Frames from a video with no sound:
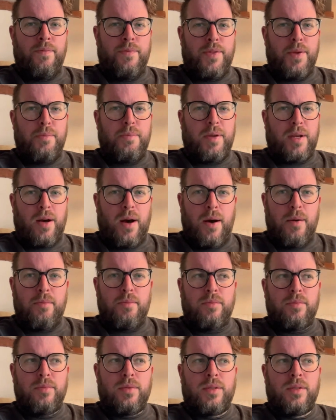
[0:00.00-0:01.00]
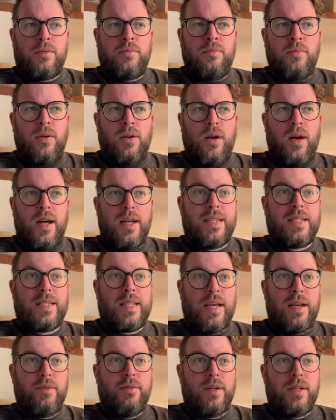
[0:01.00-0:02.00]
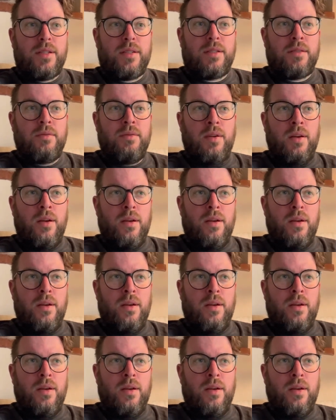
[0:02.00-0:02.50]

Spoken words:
that becomes a series